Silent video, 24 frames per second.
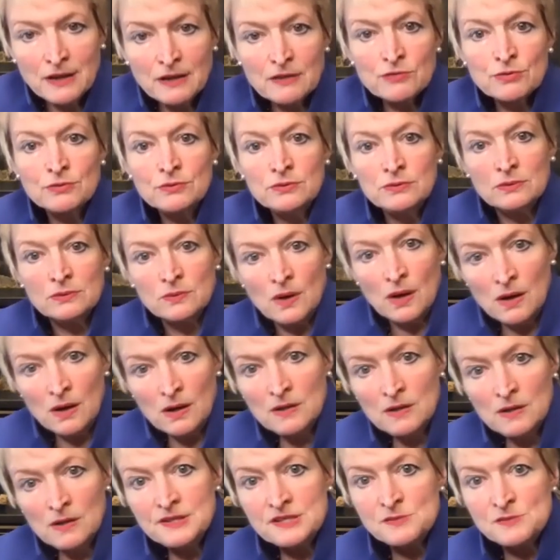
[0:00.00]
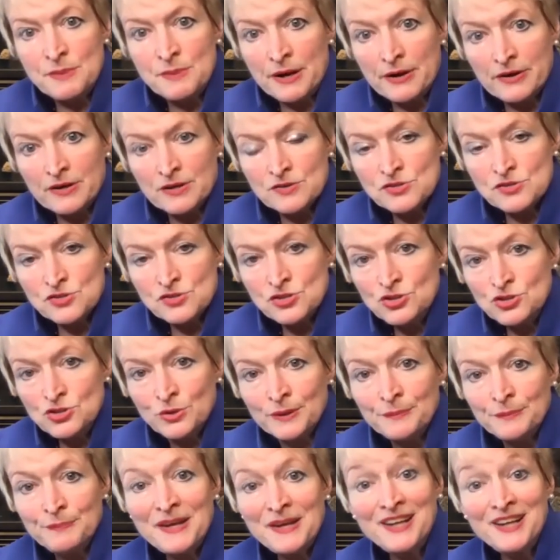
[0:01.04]
through all these barriers to do
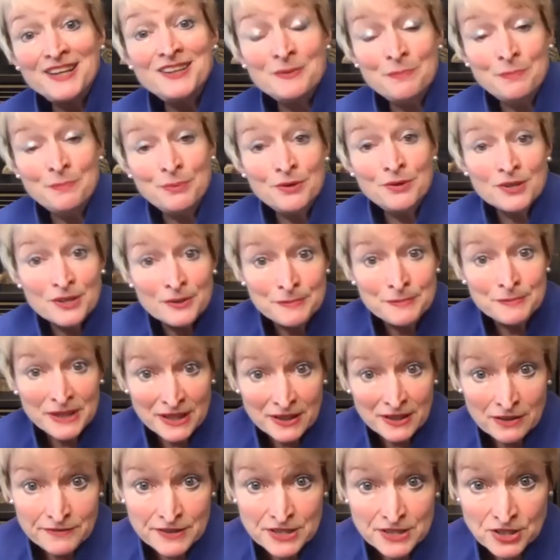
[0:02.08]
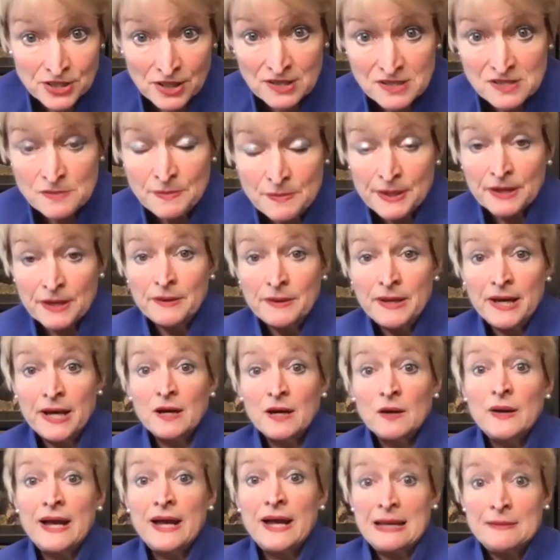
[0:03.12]
it. And in the book, McKelvey talks about
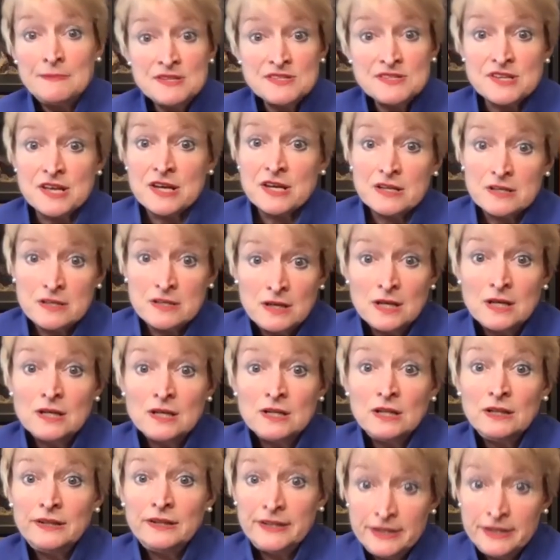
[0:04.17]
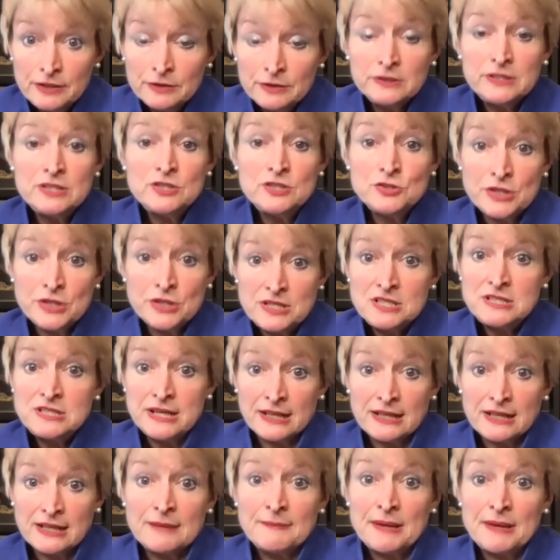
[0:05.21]
how Amazon literally tried to
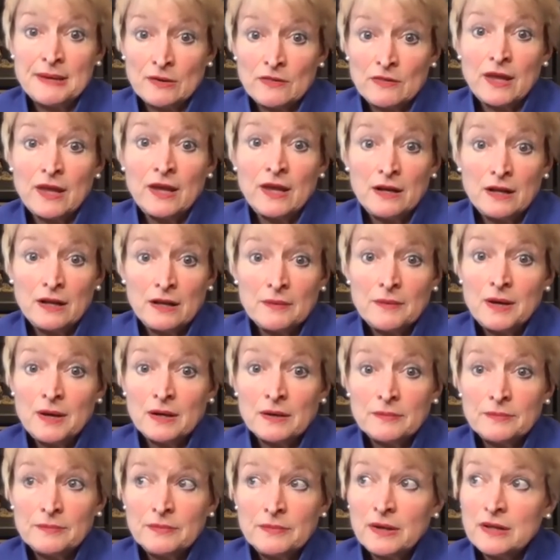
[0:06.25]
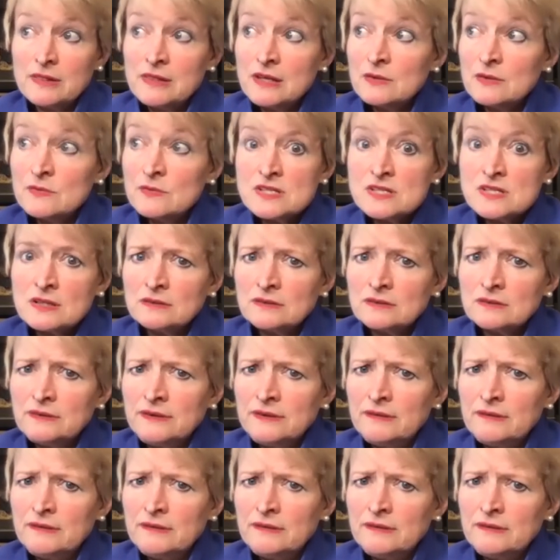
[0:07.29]
take them out. They had I think it was called